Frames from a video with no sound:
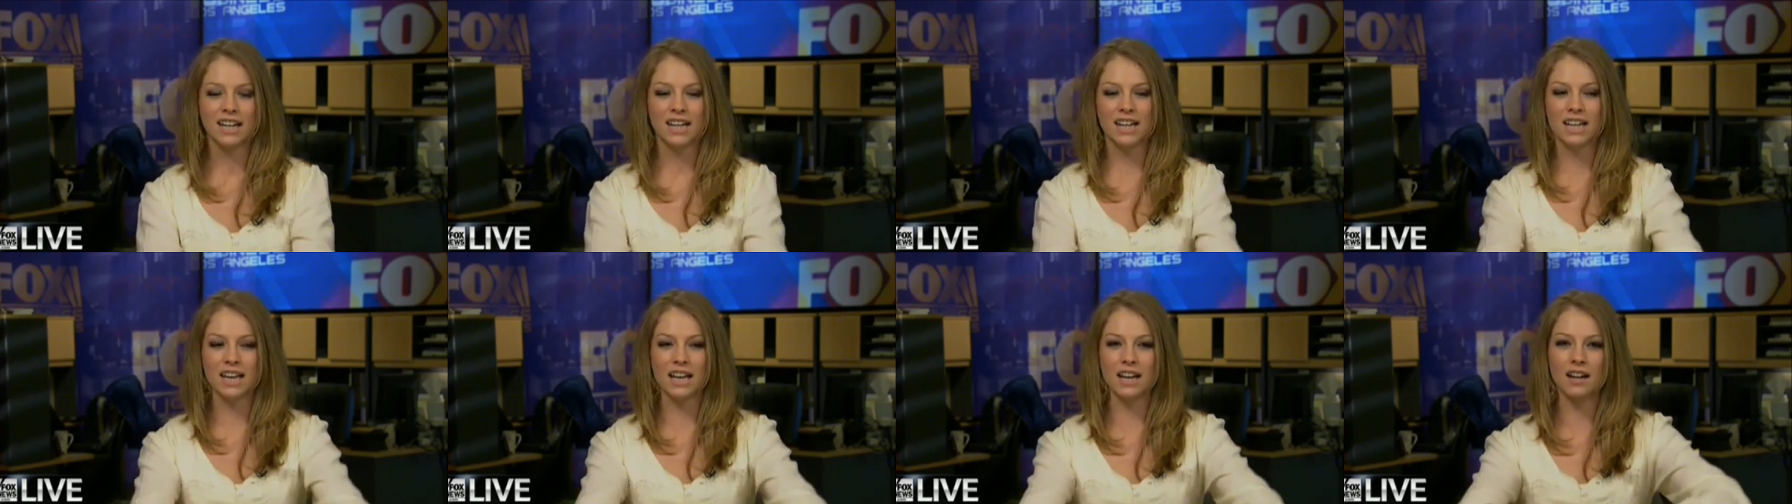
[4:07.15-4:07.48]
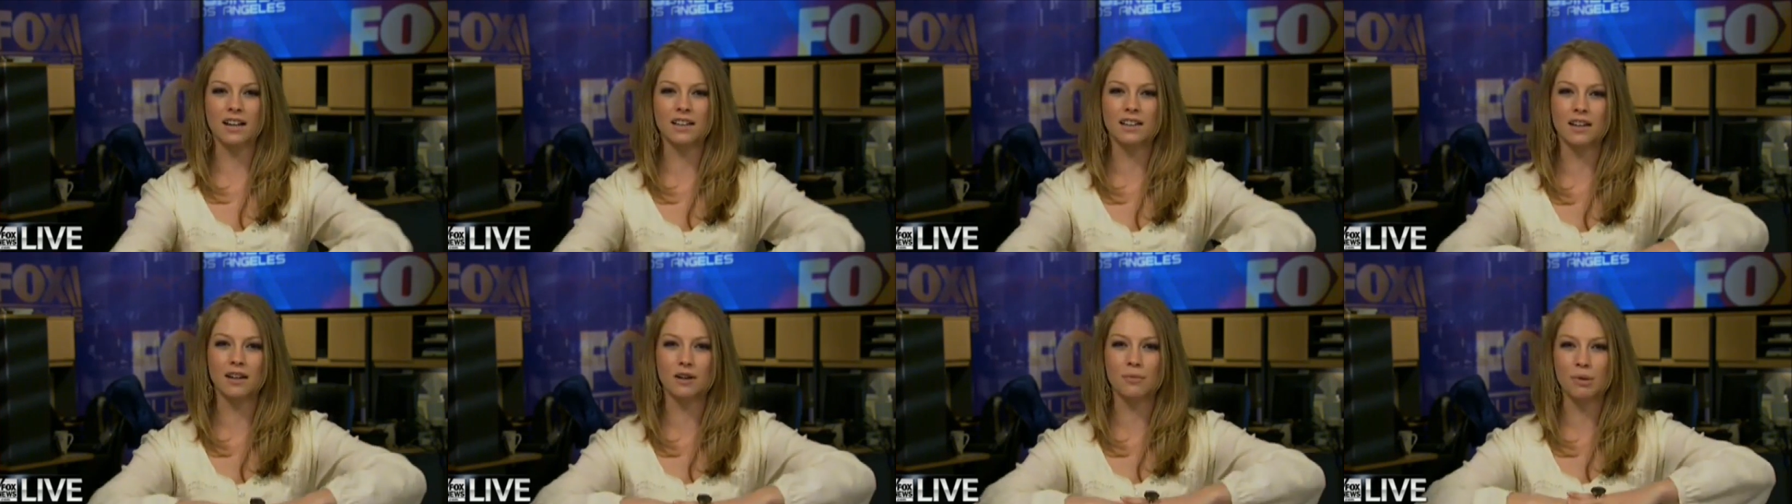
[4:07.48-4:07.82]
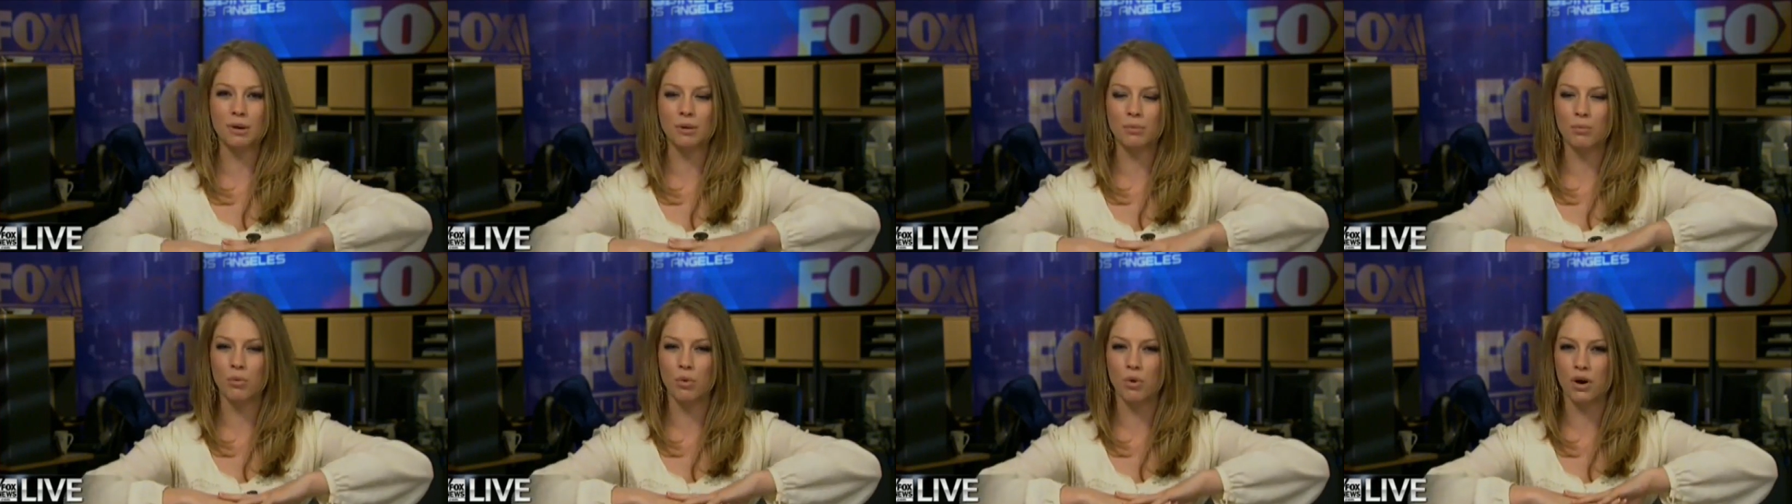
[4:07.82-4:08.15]
get a little
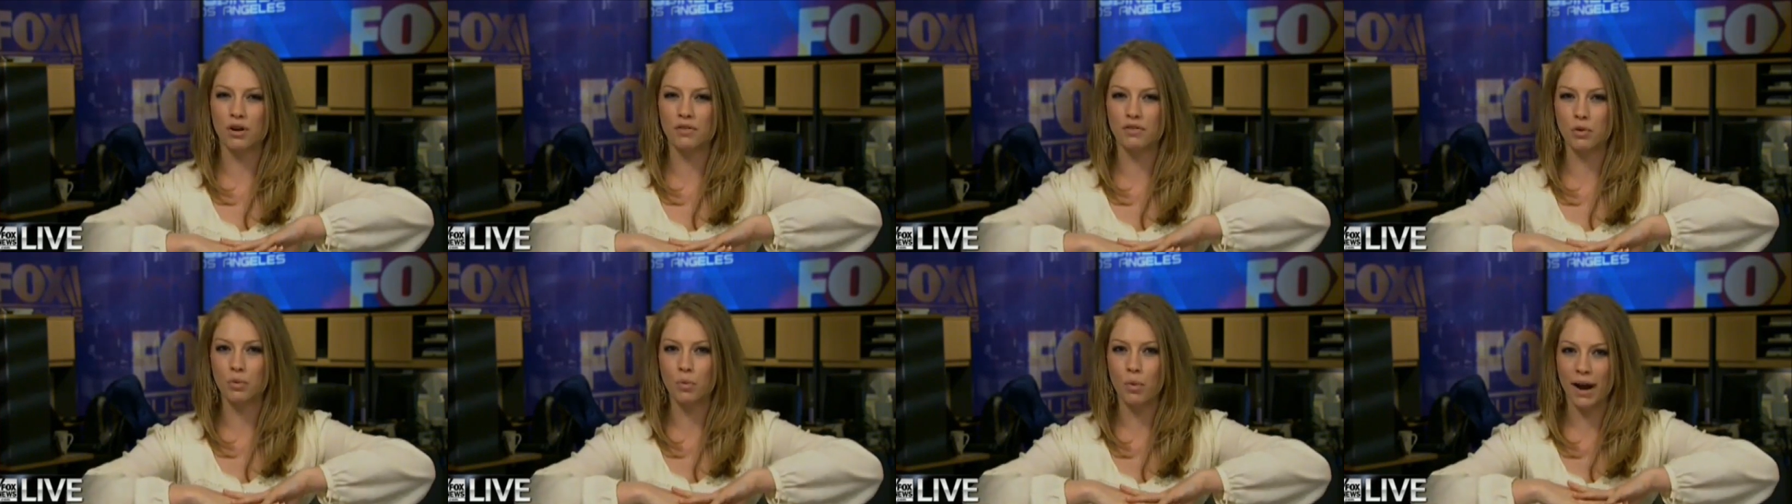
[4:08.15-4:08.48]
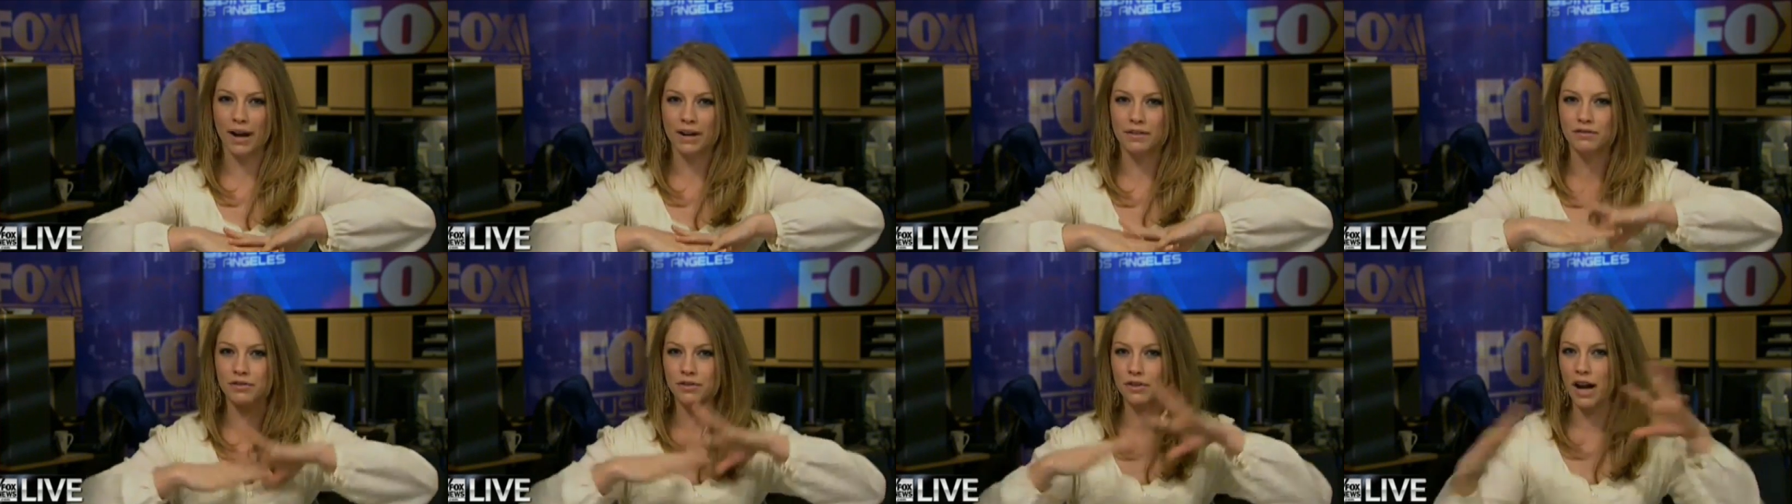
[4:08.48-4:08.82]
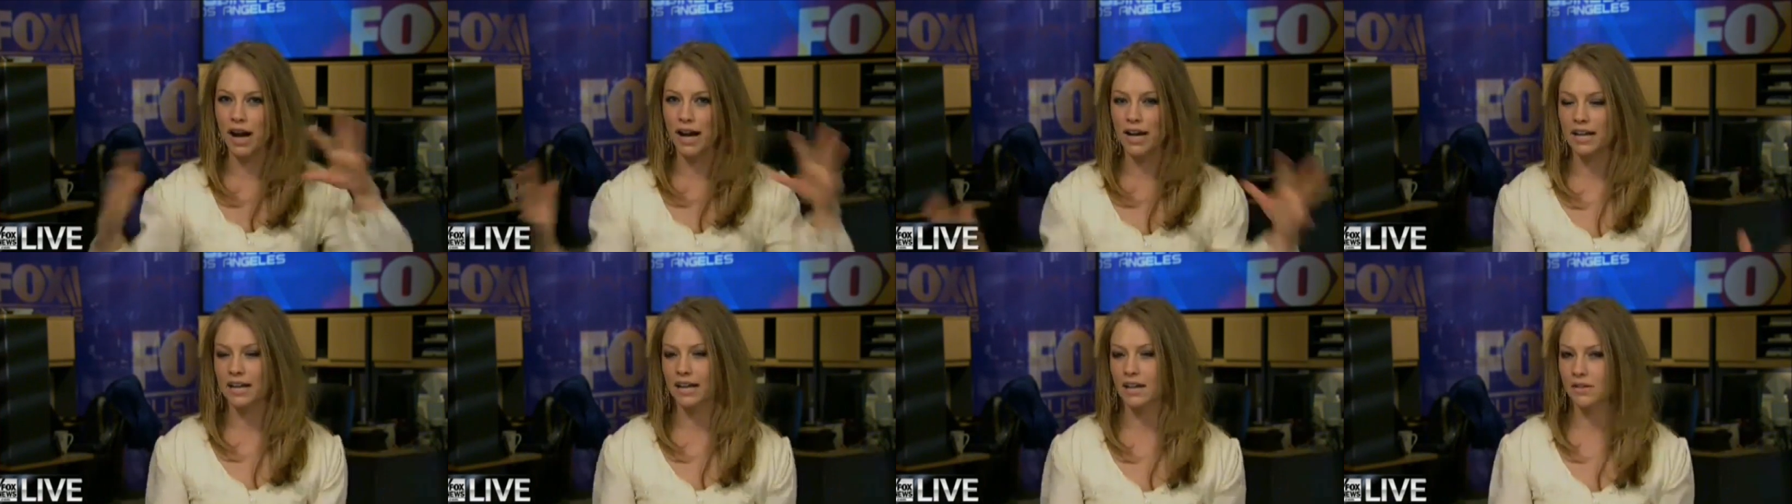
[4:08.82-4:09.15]
bit more of a wide
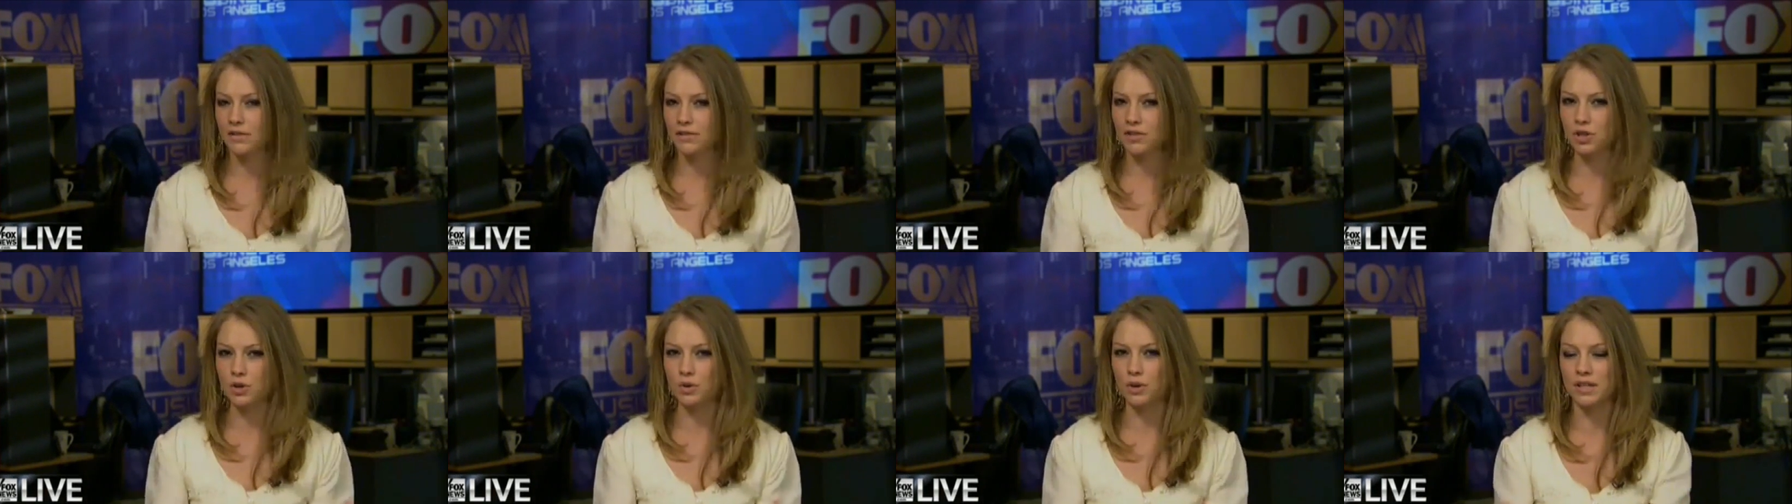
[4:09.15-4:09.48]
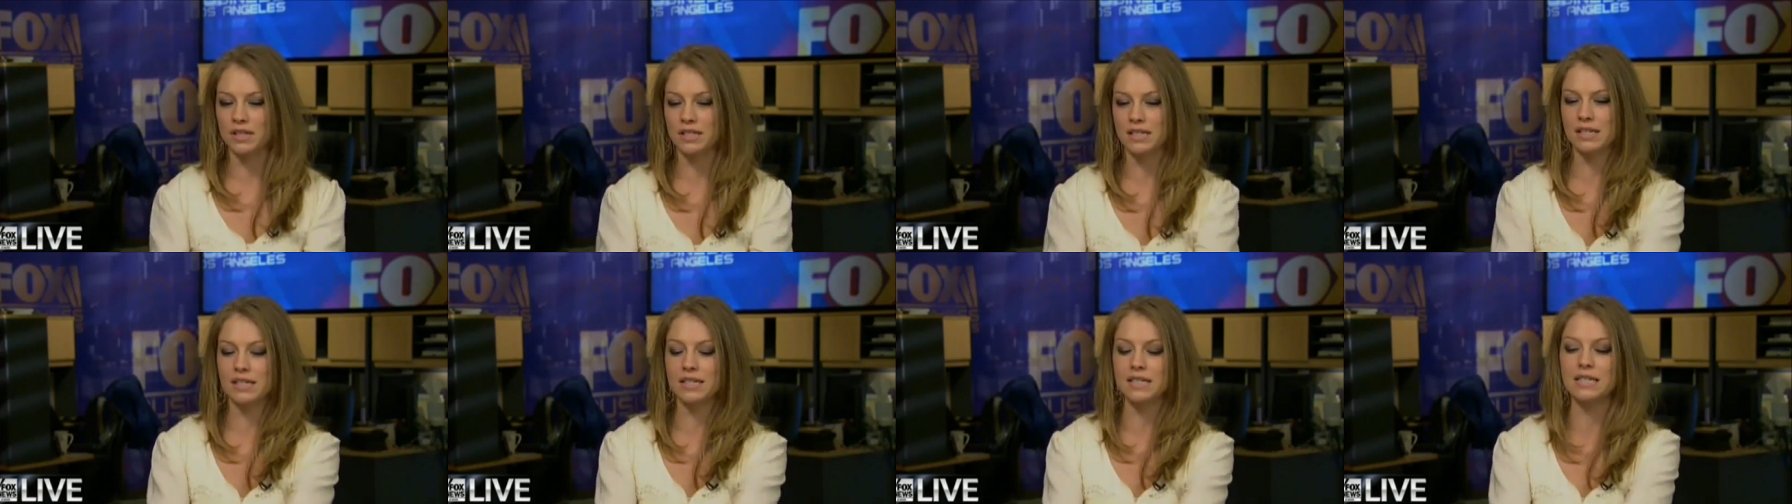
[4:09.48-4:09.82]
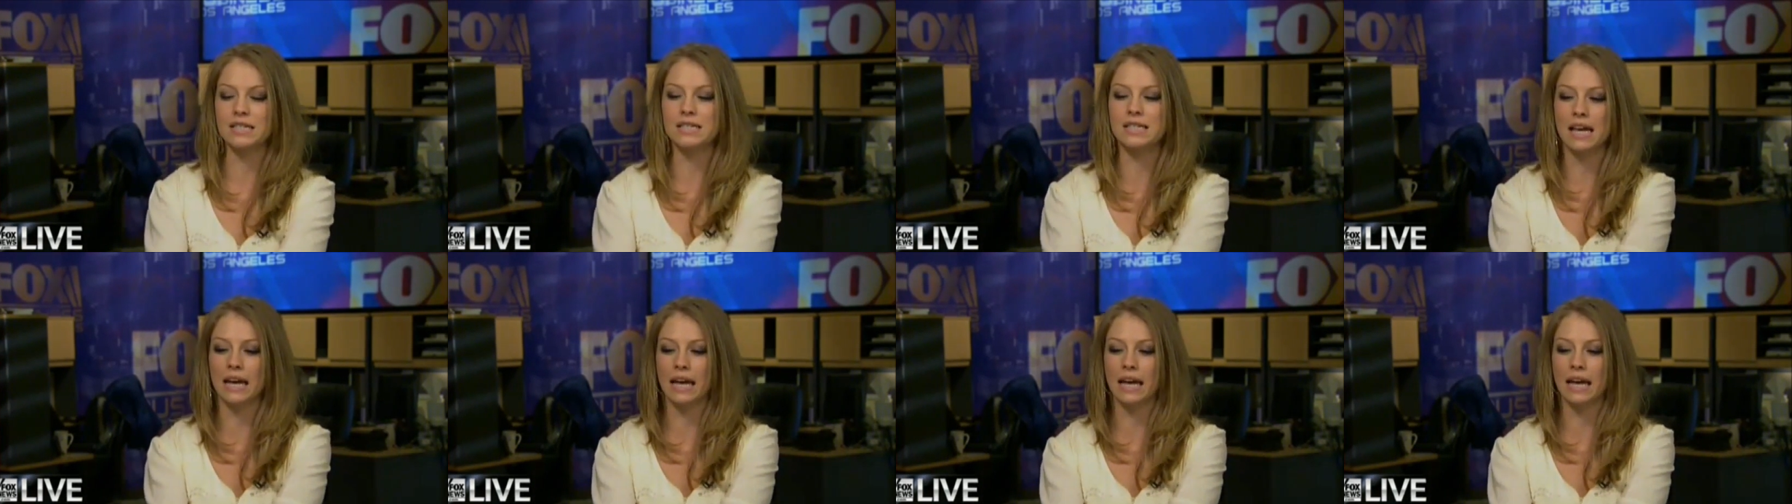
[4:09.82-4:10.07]
variety of choices.